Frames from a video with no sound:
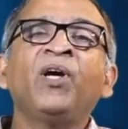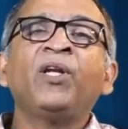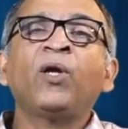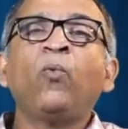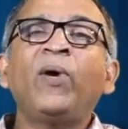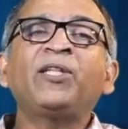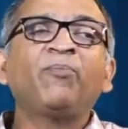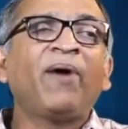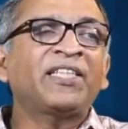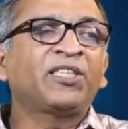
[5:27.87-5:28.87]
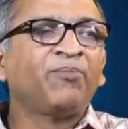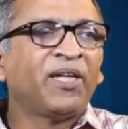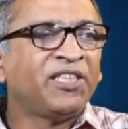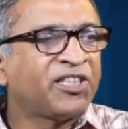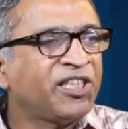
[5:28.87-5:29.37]
Now, wealth
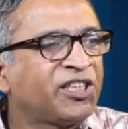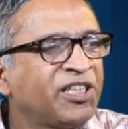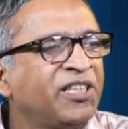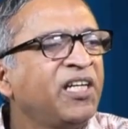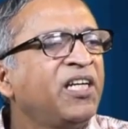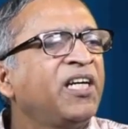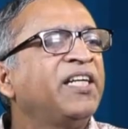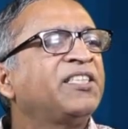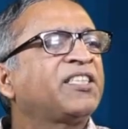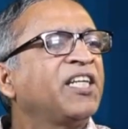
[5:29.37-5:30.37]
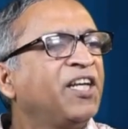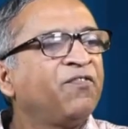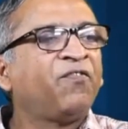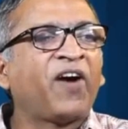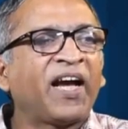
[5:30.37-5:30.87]
maximization is
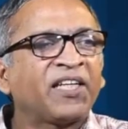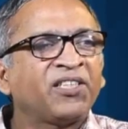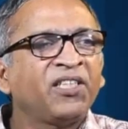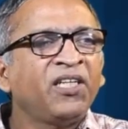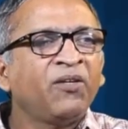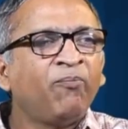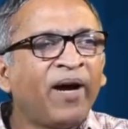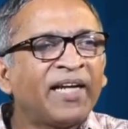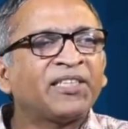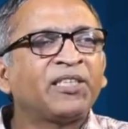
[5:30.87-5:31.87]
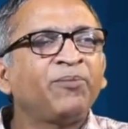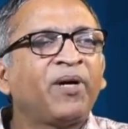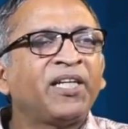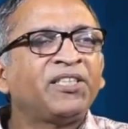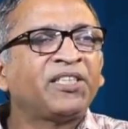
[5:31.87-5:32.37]
in fact
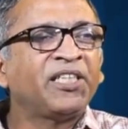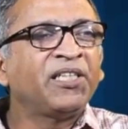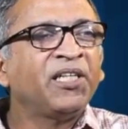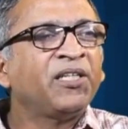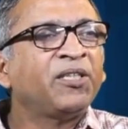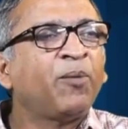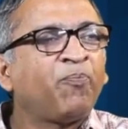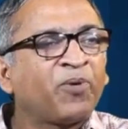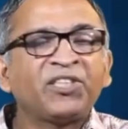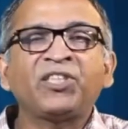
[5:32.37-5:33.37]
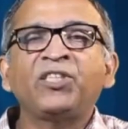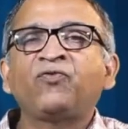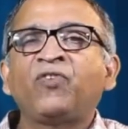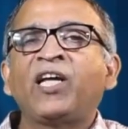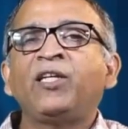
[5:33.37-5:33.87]
maximizing the present
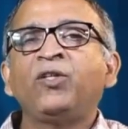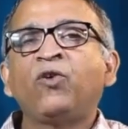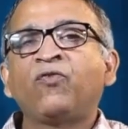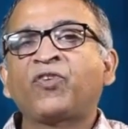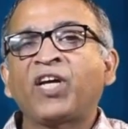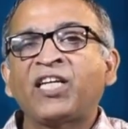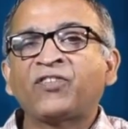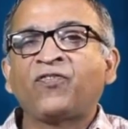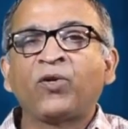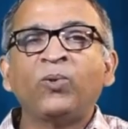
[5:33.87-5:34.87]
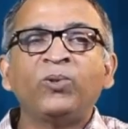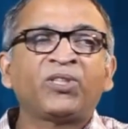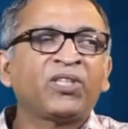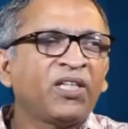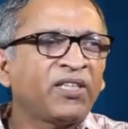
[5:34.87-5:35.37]
value of cash
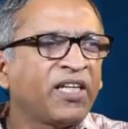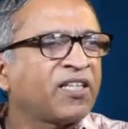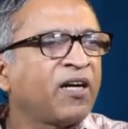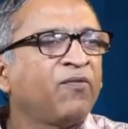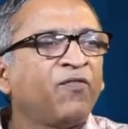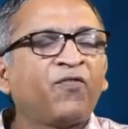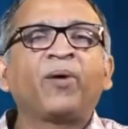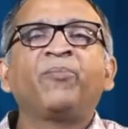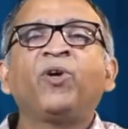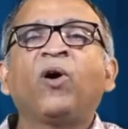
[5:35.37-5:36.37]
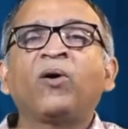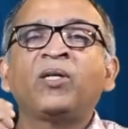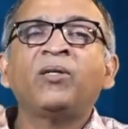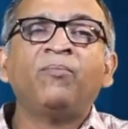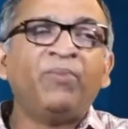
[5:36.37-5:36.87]
flows that come from
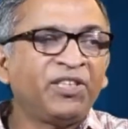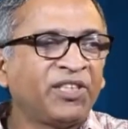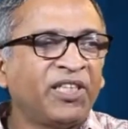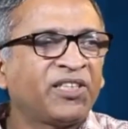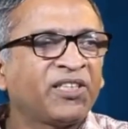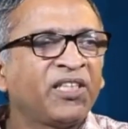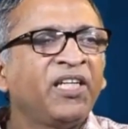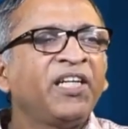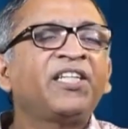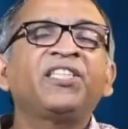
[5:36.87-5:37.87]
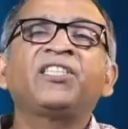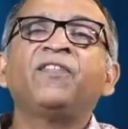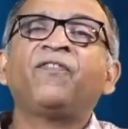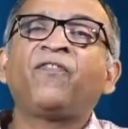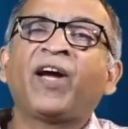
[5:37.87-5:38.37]
your business. It is
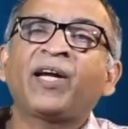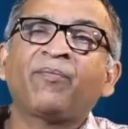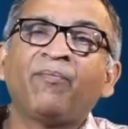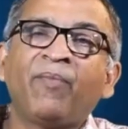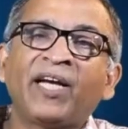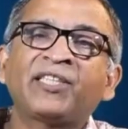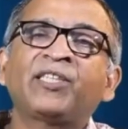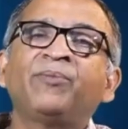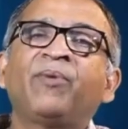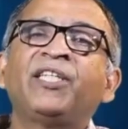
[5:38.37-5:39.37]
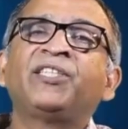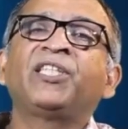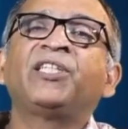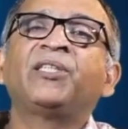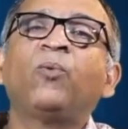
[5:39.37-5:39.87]
in fact
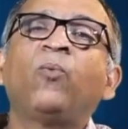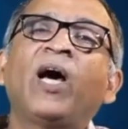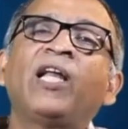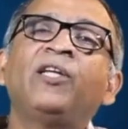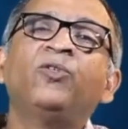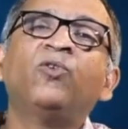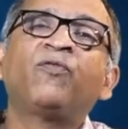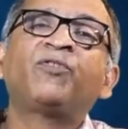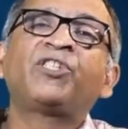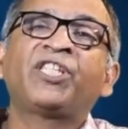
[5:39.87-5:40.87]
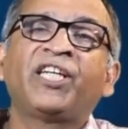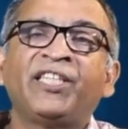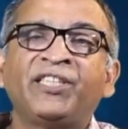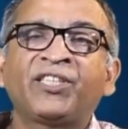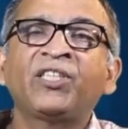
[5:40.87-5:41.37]
maximizing the value of
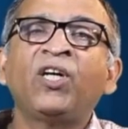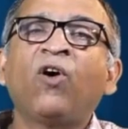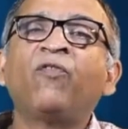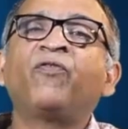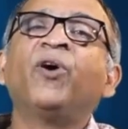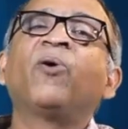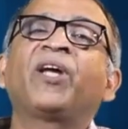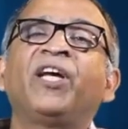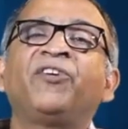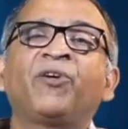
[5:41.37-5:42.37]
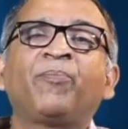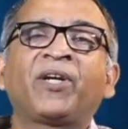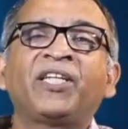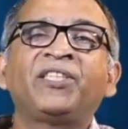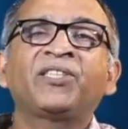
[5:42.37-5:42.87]
shares of your
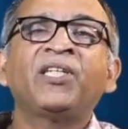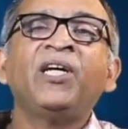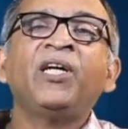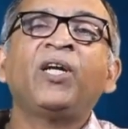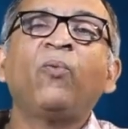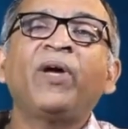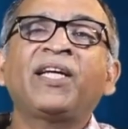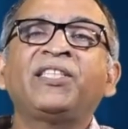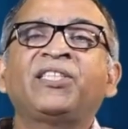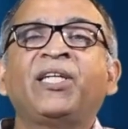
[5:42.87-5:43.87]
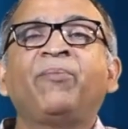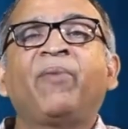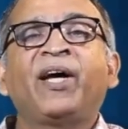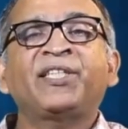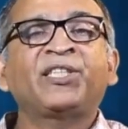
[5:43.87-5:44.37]
enterprise. Now, when I say
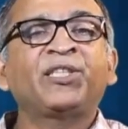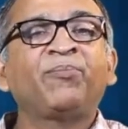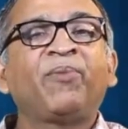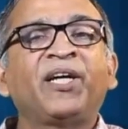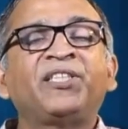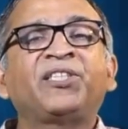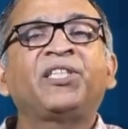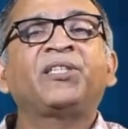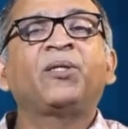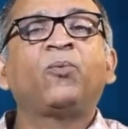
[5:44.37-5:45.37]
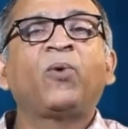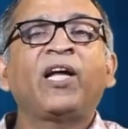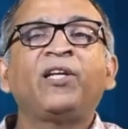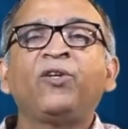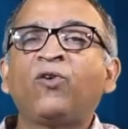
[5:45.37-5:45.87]
maximizing the
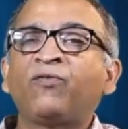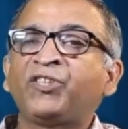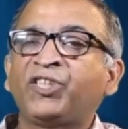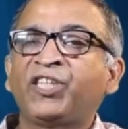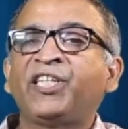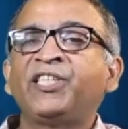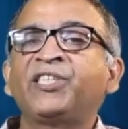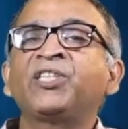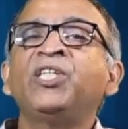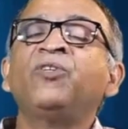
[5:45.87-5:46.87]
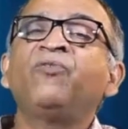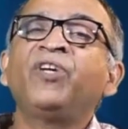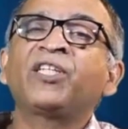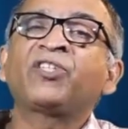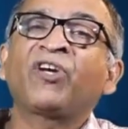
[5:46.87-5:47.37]
value of shares,
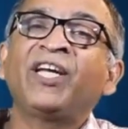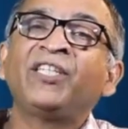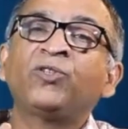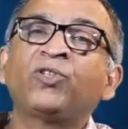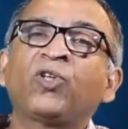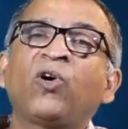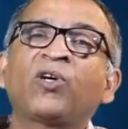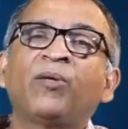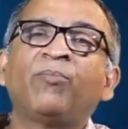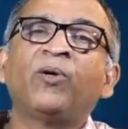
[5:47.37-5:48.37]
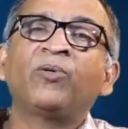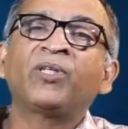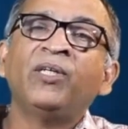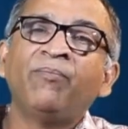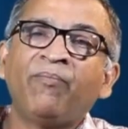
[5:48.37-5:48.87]
we are trying to talk
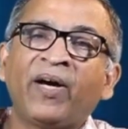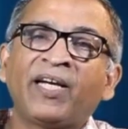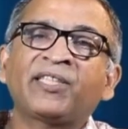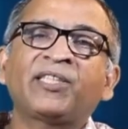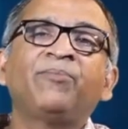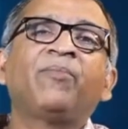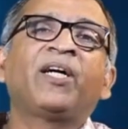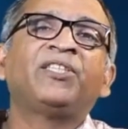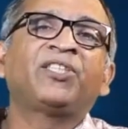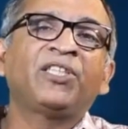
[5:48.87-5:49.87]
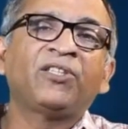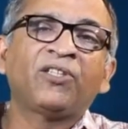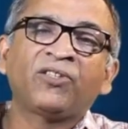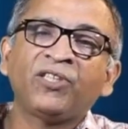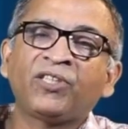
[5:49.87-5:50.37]
about maximizing
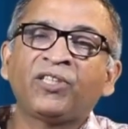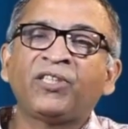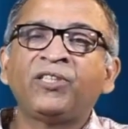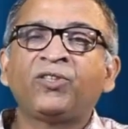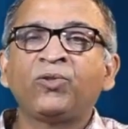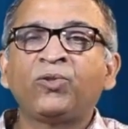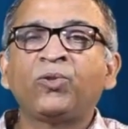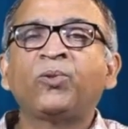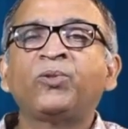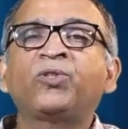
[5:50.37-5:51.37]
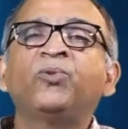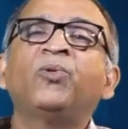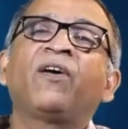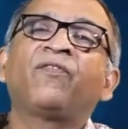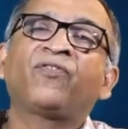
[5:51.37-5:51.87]
the return to those
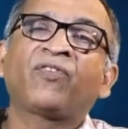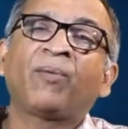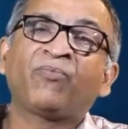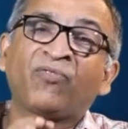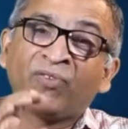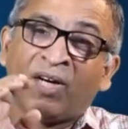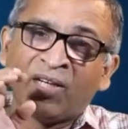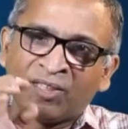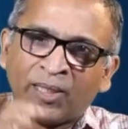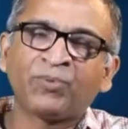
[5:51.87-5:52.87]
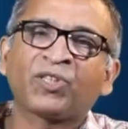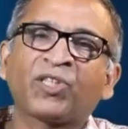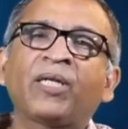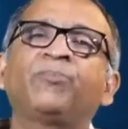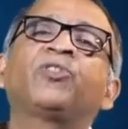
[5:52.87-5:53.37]
who have
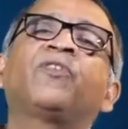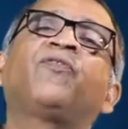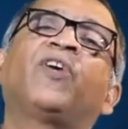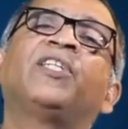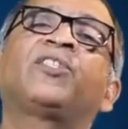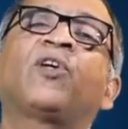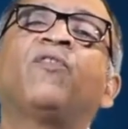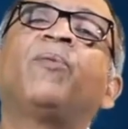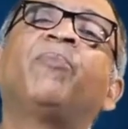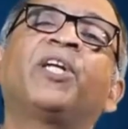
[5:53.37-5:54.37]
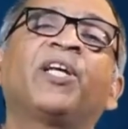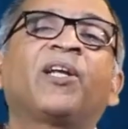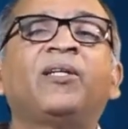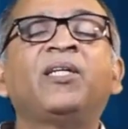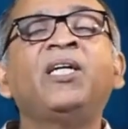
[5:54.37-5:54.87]
subscribed to the funds of a
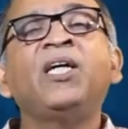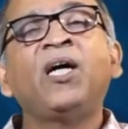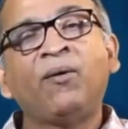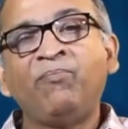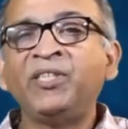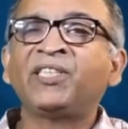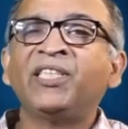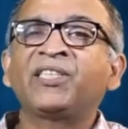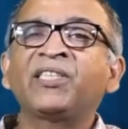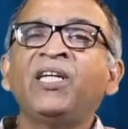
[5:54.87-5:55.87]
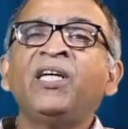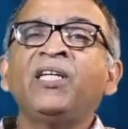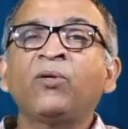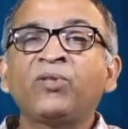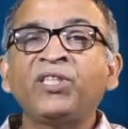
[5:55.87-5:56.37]
particular business.
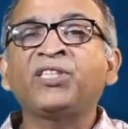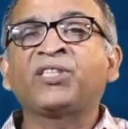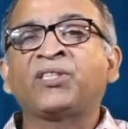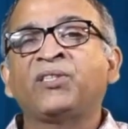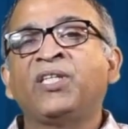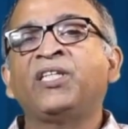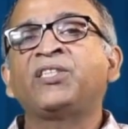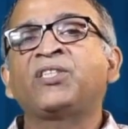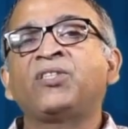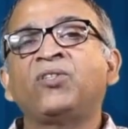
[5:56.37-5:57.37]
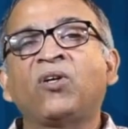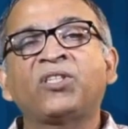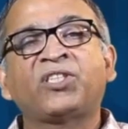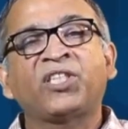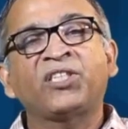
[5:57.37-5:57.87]
Now, this is
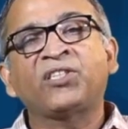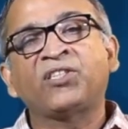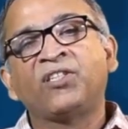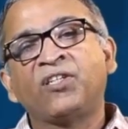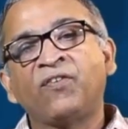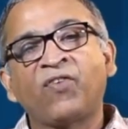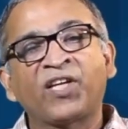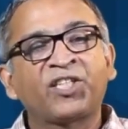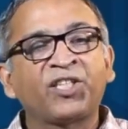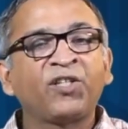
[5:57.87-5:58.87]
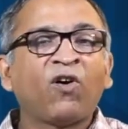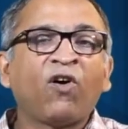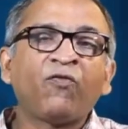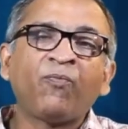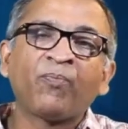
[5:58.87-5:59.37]
not just reflection
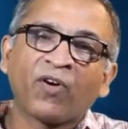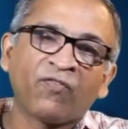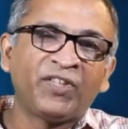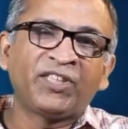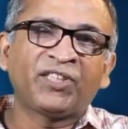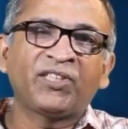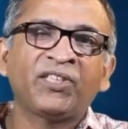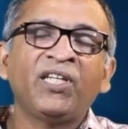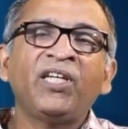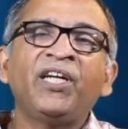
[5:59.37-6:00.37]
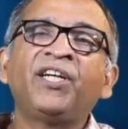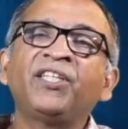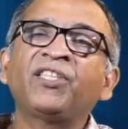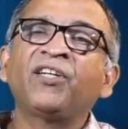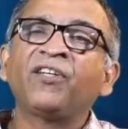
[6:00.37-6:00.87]
of profits. It
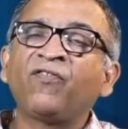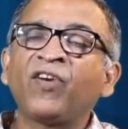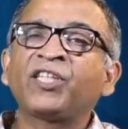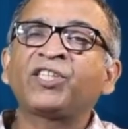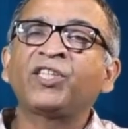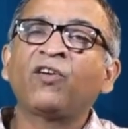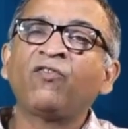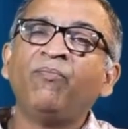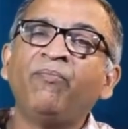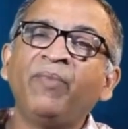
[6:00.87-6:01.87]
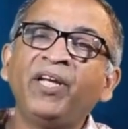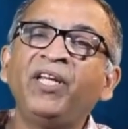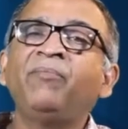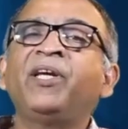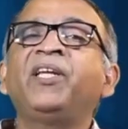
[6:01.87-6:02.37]
is a reflection of
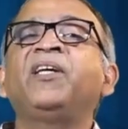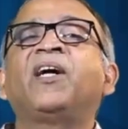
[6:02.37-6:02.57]
many